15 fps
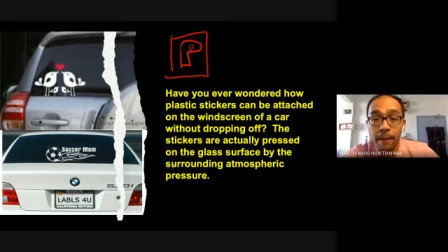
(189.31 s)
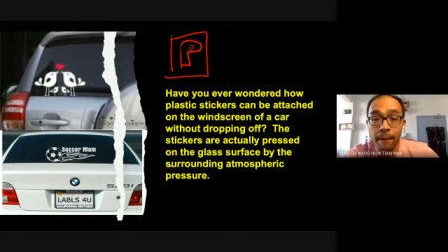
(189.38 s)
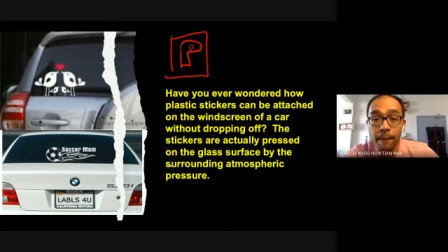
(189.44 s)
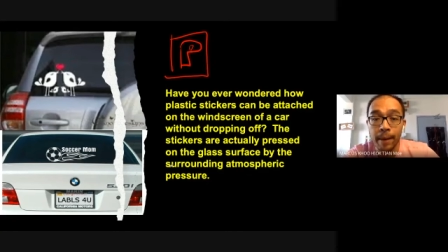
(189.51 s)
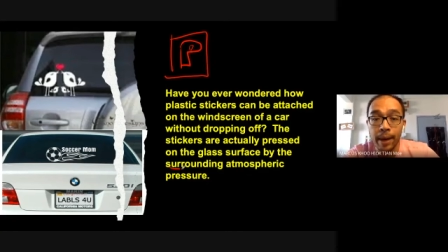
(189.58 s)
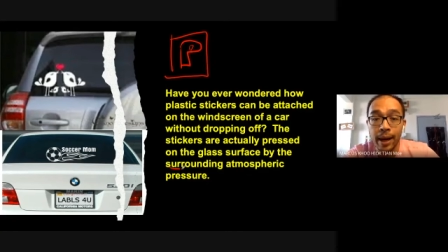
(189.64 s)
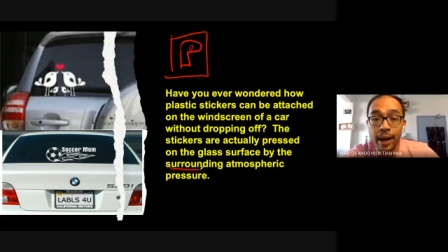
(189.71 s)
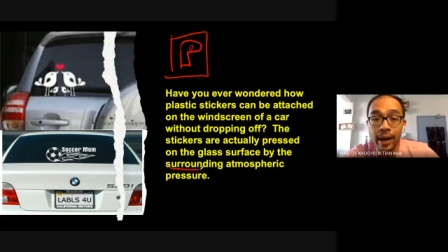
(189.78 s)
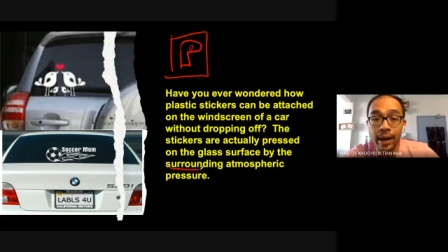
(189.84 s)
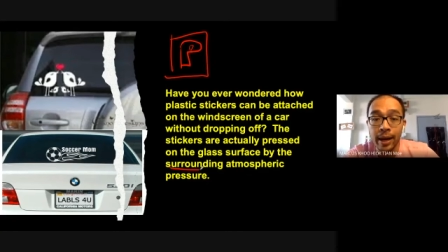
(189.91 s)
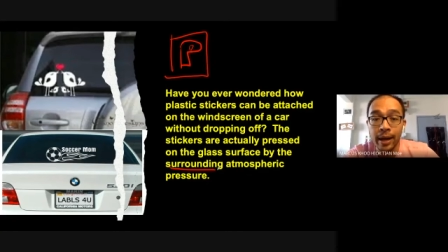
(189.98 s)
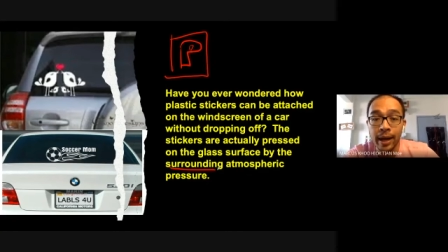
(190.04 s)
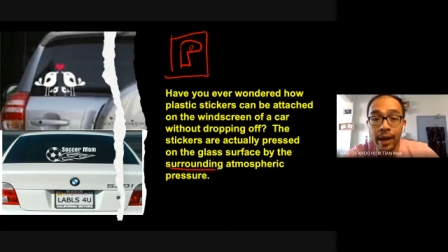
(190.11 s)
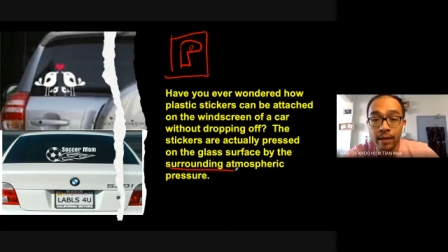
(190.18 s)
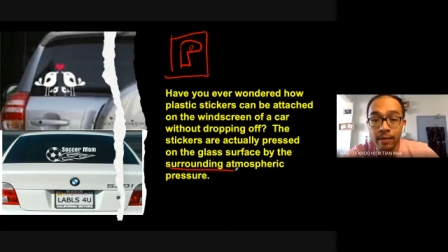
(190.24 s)
by
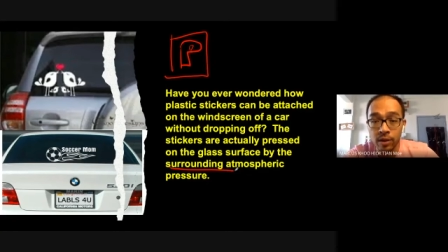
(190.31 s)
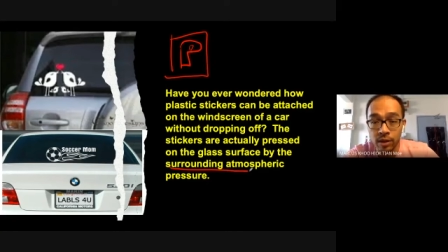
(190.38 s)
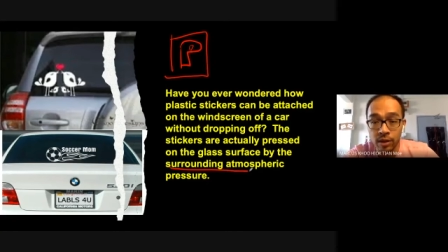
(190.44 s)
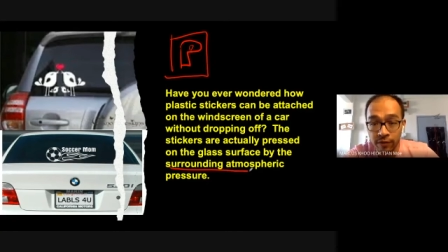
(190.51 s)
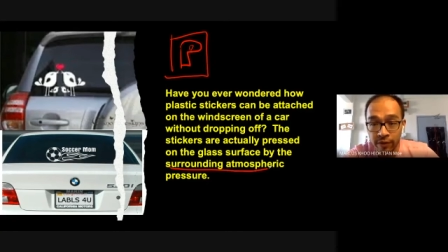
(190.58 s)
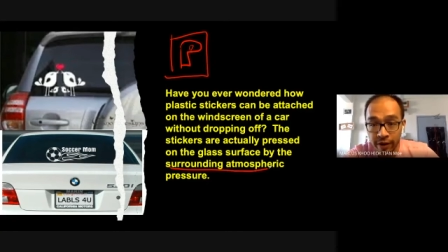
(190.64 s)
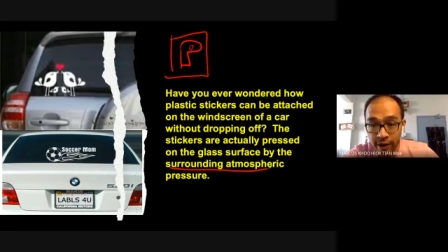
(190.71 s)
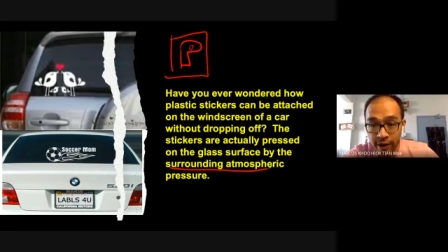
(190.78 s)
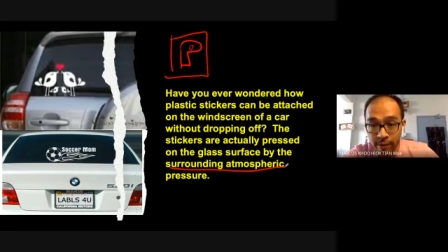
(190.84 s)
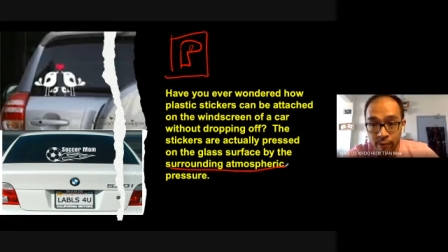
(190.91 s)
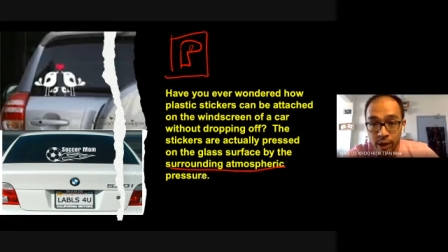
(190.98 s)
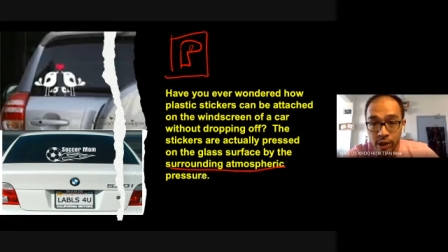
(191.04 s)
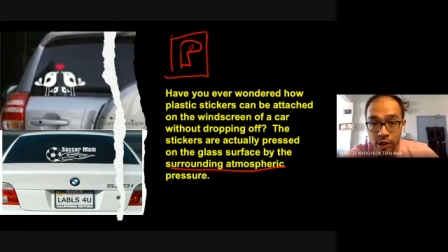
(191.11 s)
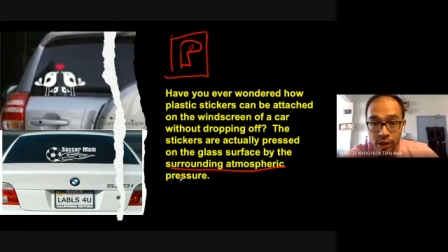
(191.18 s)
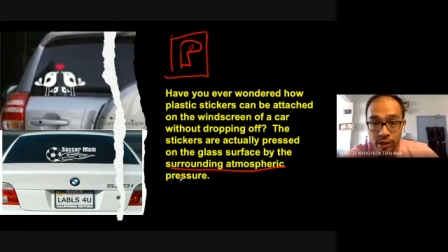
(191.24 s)
atmospheric
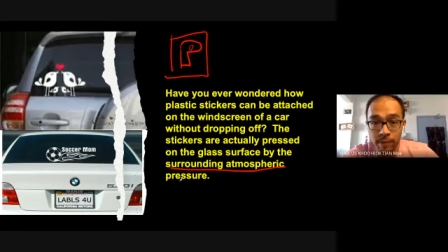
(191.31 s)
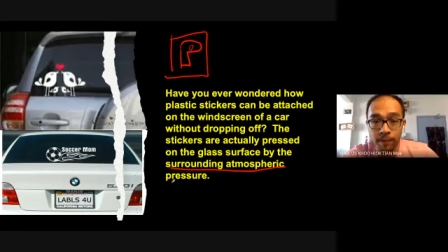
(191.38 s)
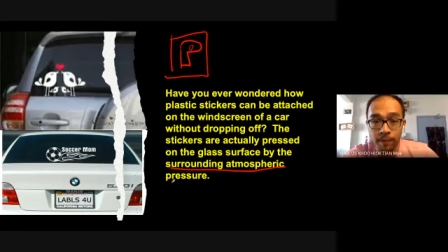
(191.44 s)
pressure.